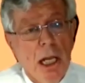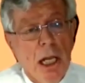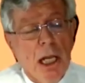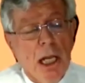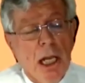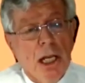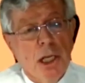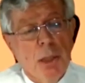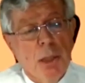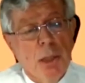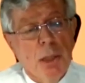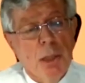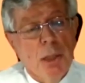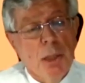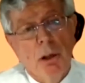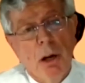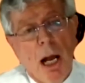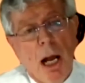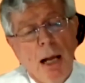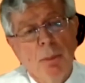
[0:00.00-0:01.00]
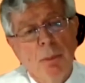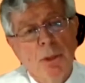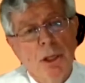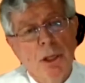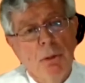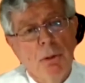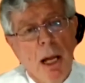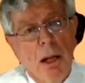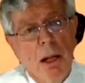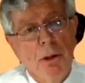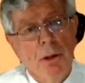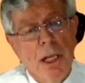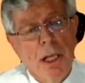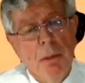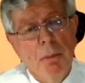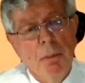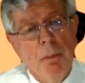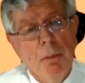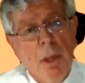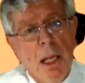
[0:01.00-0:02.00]
She put her arms around
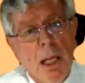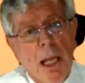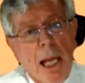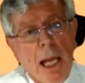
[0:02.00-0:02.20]
him,